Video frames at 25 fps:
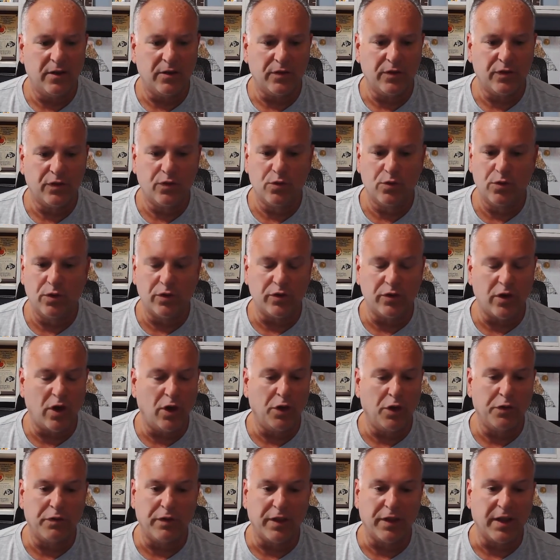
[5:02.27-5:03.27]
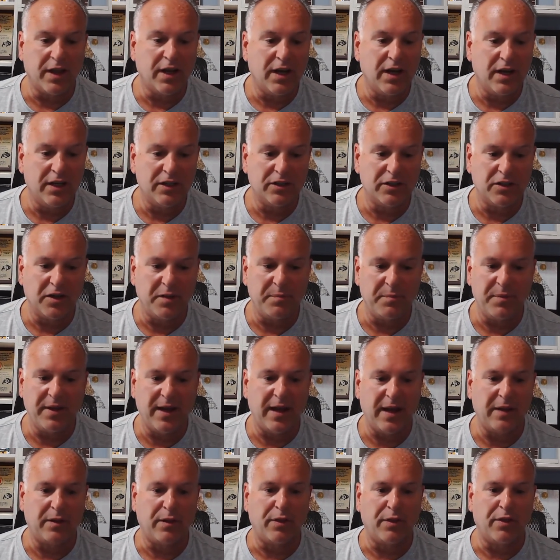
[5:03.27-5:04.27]
schools all over the country
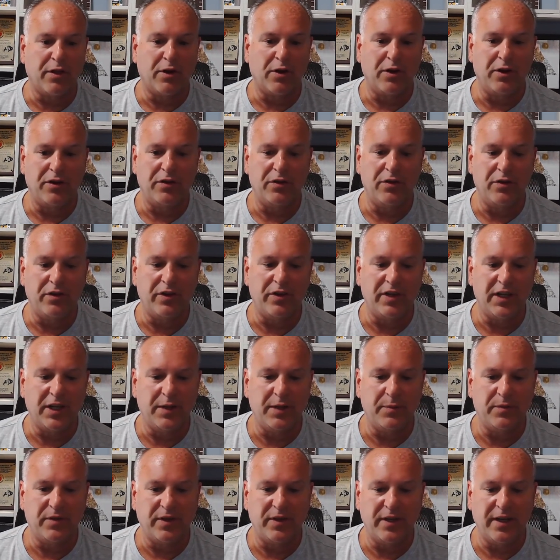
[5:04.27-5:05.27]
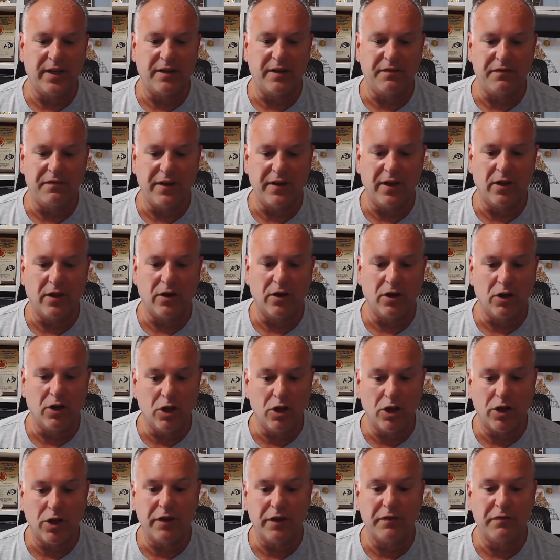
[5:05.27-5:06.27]
beyond the 32 teams in the NFL are
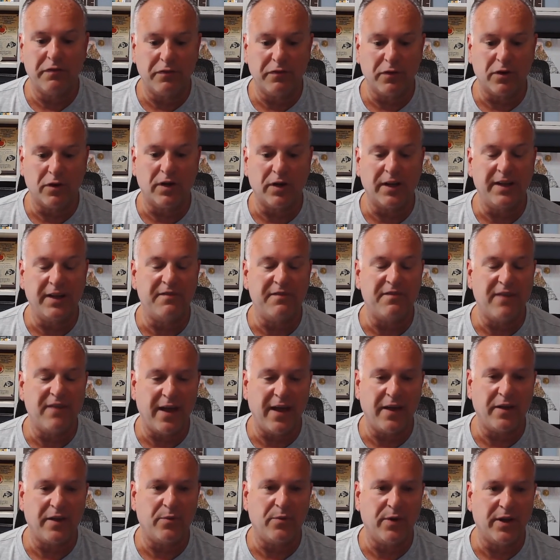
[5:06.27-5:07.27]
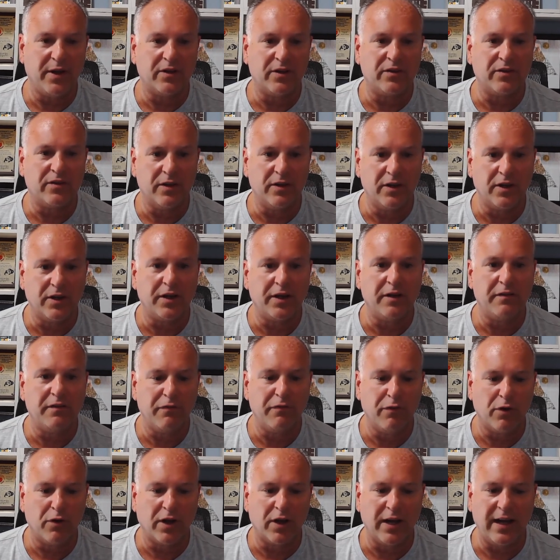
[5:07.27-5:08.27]
looking for evaluators, looking
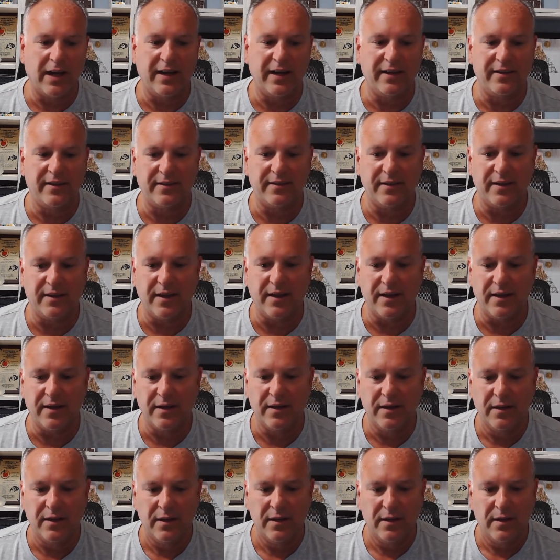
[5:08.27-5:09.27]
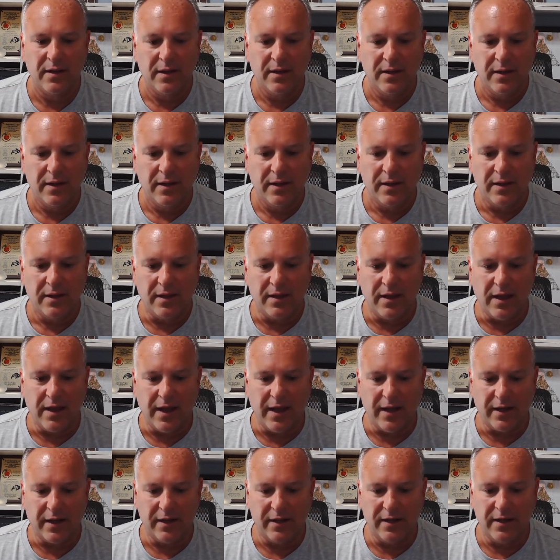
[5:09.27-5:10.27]
for guys that
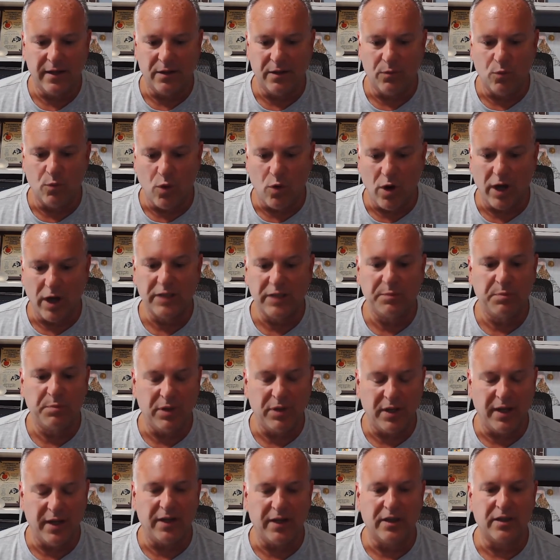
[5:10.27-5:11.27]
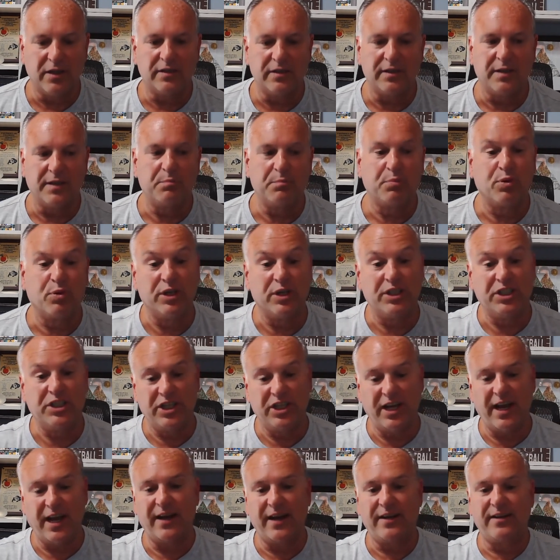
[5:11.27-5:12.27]
can watch players and
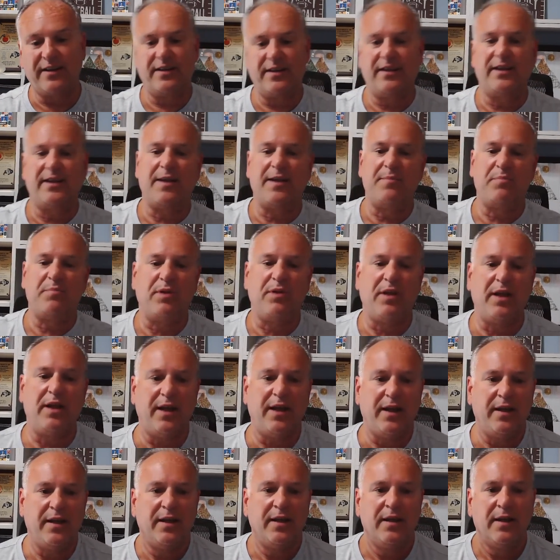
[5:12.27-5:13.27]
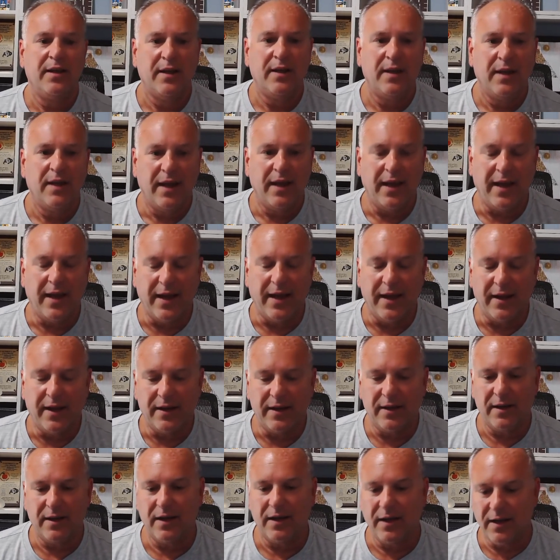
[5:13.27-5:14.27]
project, can they play
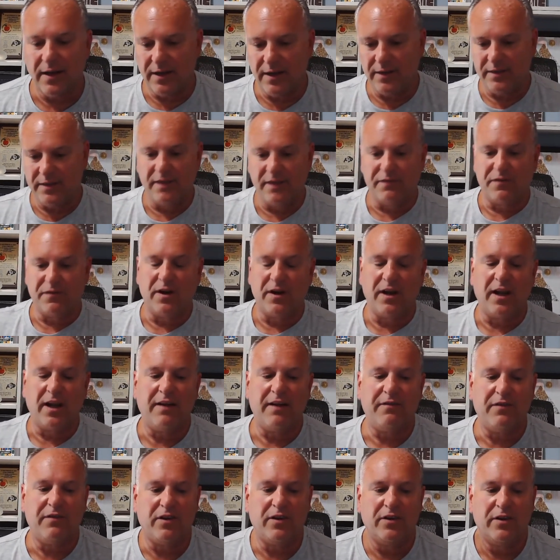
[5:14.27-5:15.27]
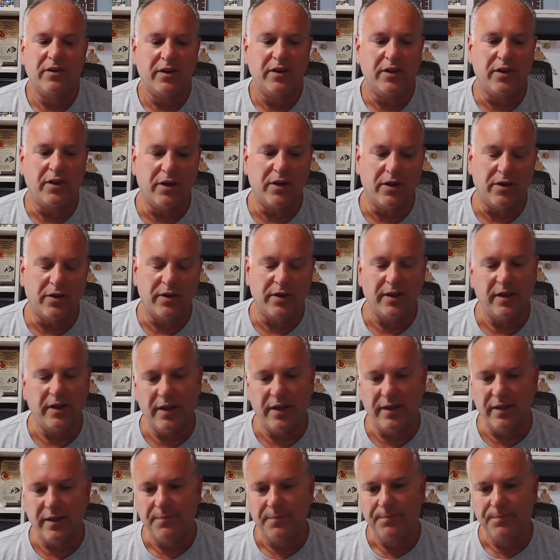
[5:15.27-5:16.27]
at a different level,
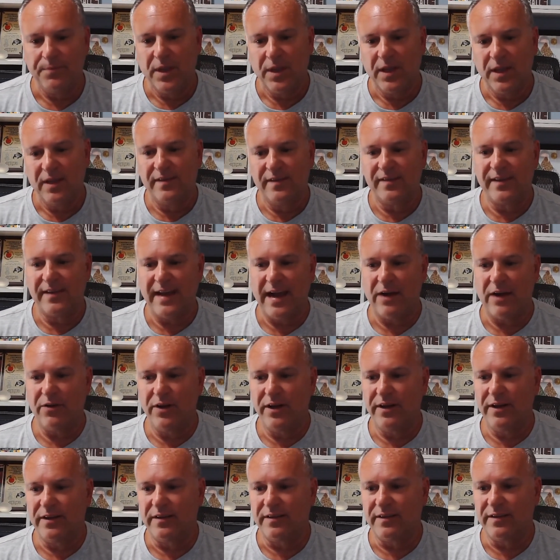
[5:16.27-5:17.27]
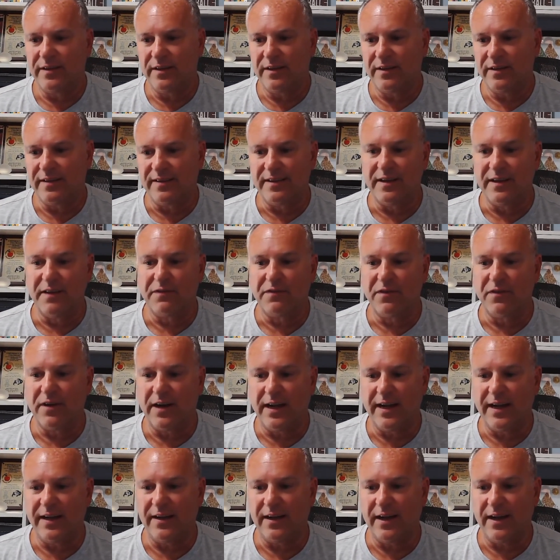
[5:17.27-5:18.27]
and scouting is different.
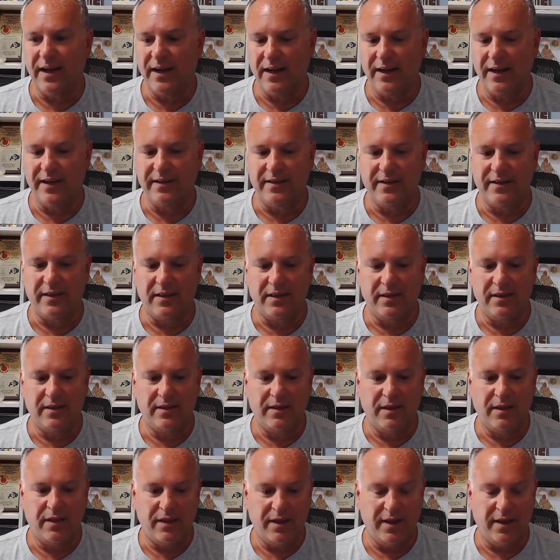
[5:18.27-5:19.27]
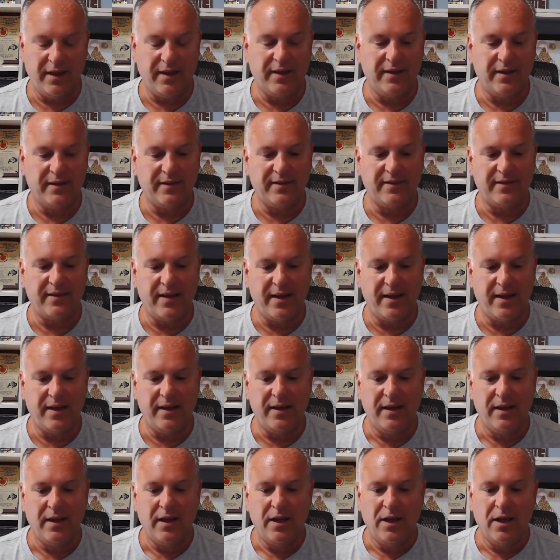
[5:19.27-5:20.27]
I like to think and
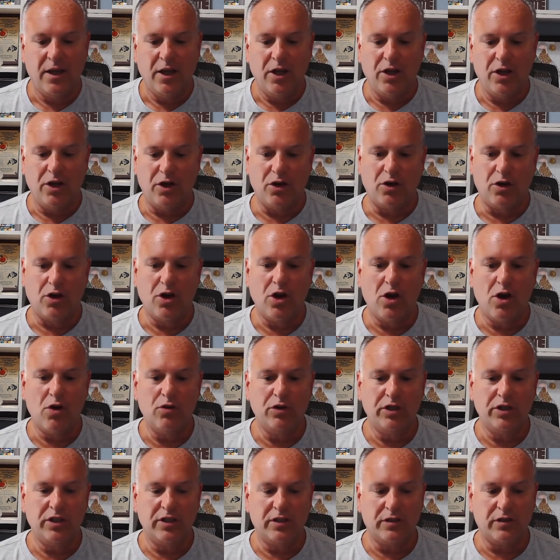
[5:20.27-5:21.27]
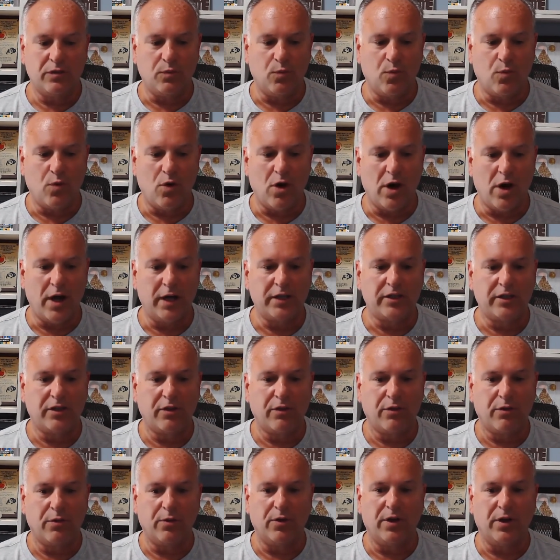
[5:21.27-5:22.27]
say, coaches watch
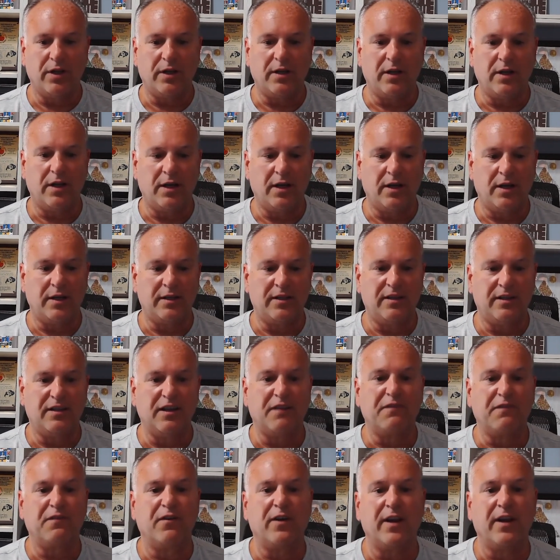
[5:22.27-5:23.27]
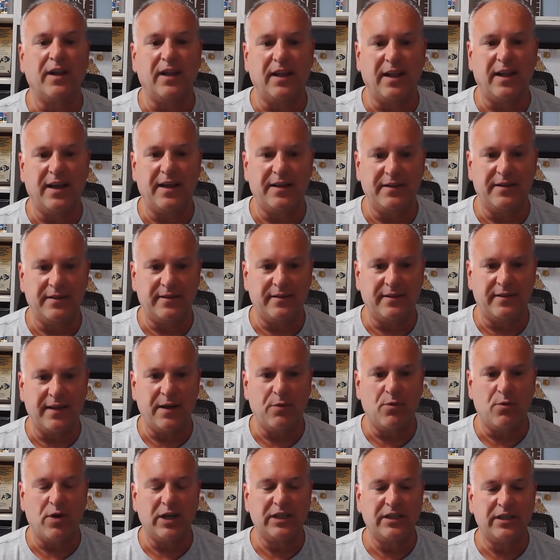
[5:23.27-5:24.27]
through a different lens. They
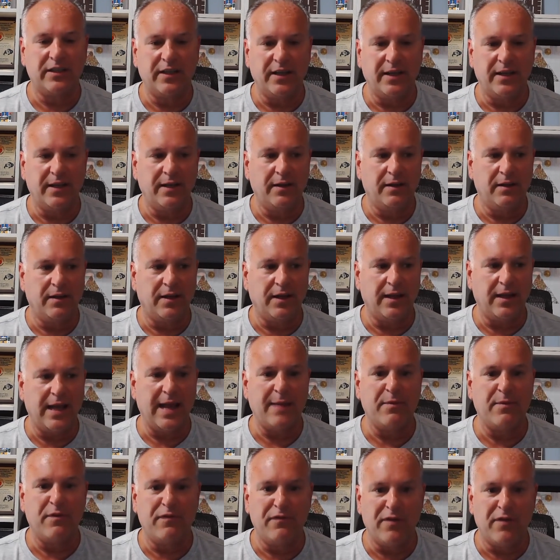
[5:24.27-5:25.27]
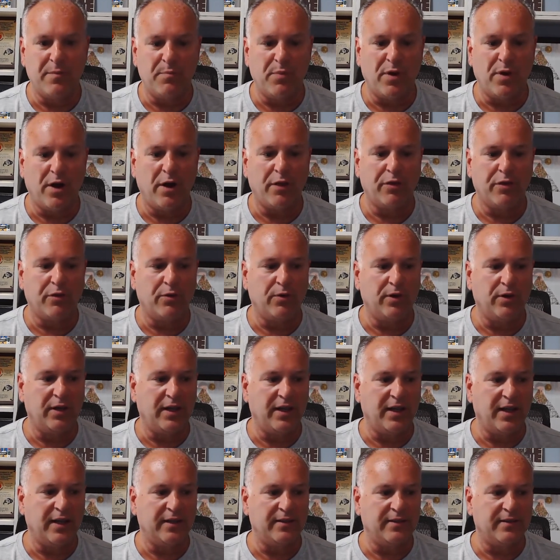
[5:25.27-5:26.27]
watch the game of football through a
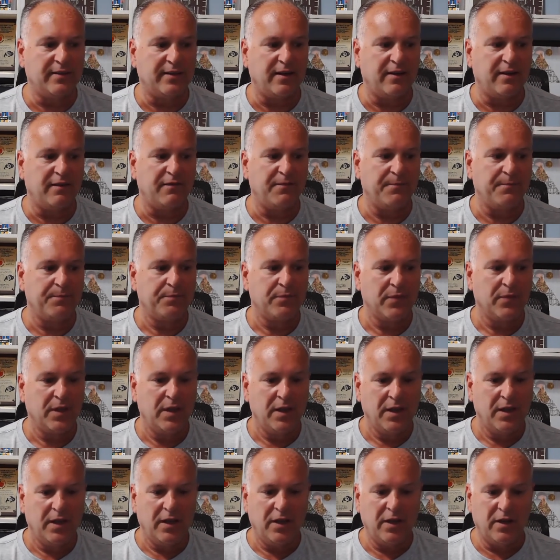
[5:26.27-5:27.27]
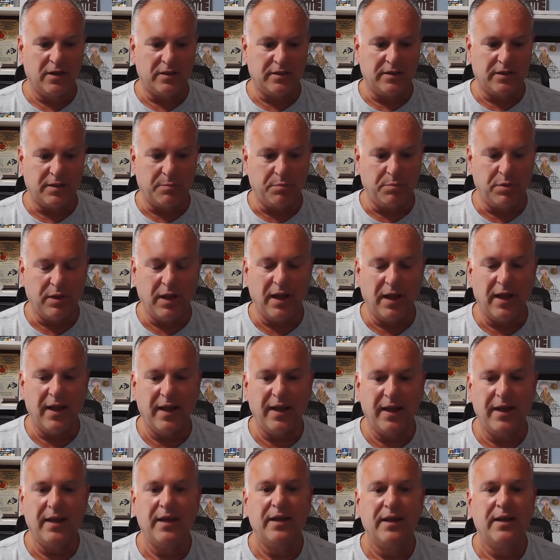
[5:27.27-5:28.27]
lens of here's the
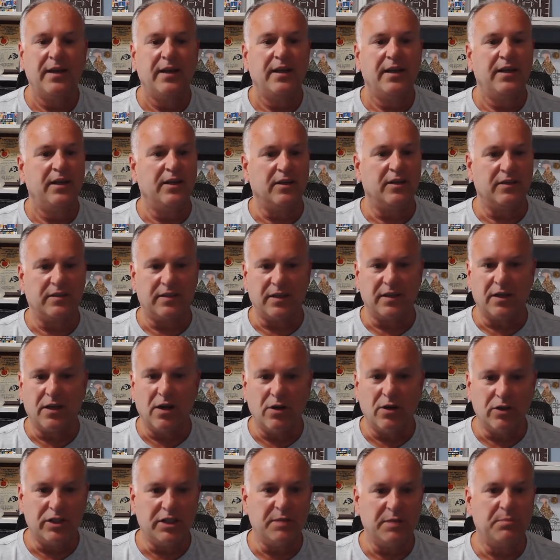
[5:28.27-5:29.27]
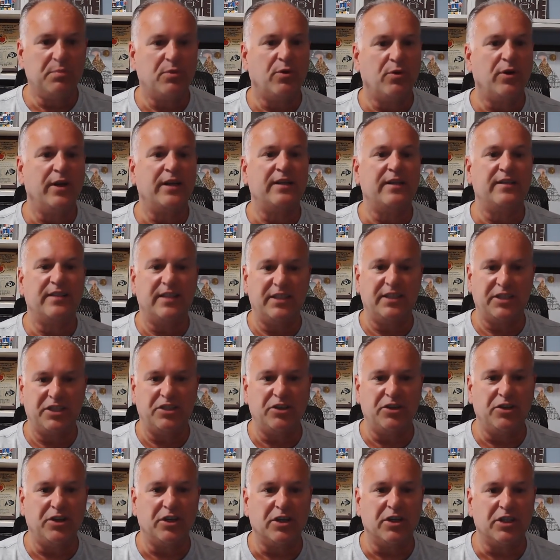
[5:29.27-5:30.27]
play, here's the coaching point. Did you
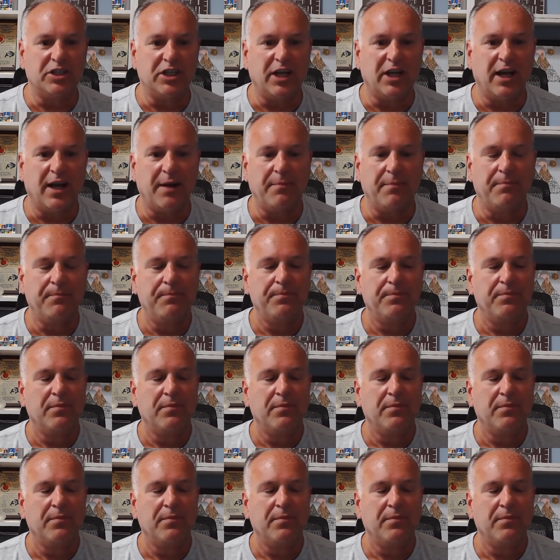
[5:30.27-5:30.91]
do your job?